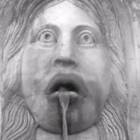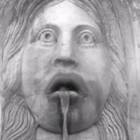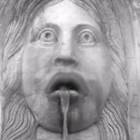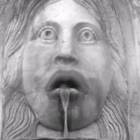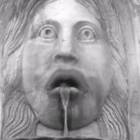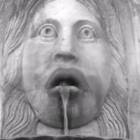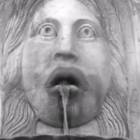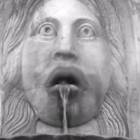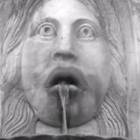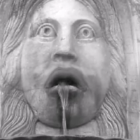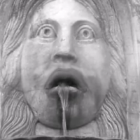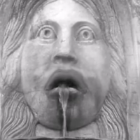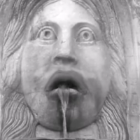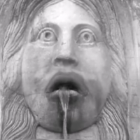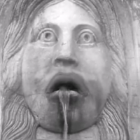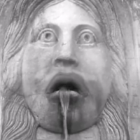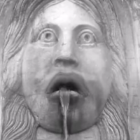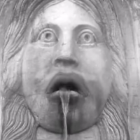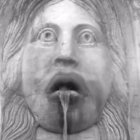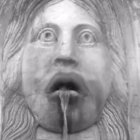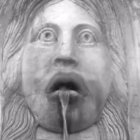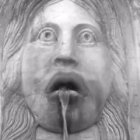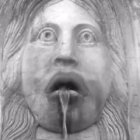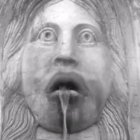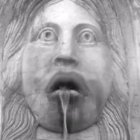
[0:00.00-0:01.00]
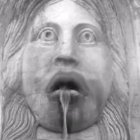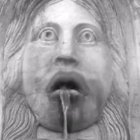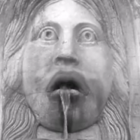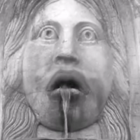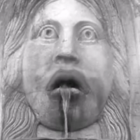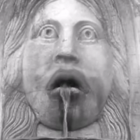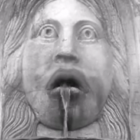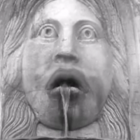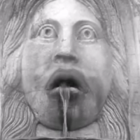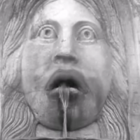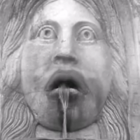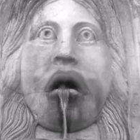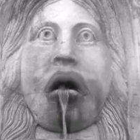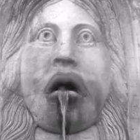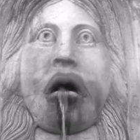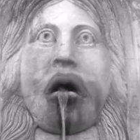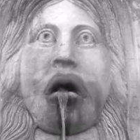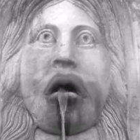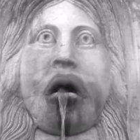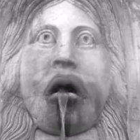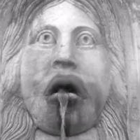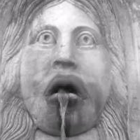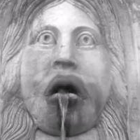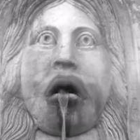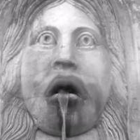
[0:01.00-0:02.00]
let out a wail of
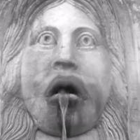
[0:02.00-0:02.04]
desperation.